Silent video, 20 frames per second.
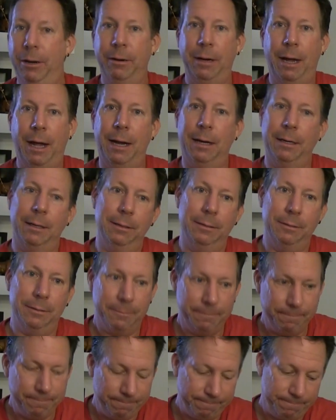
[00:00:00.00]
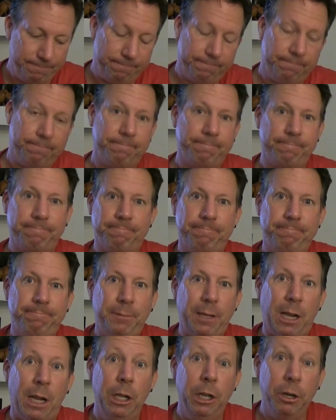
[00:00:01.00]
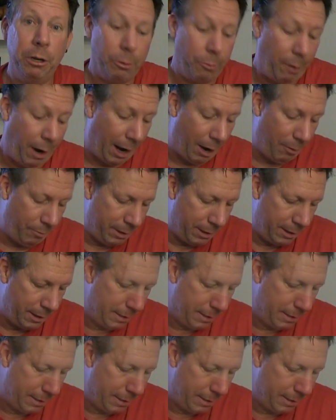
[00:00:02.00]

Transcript: or not, because look around.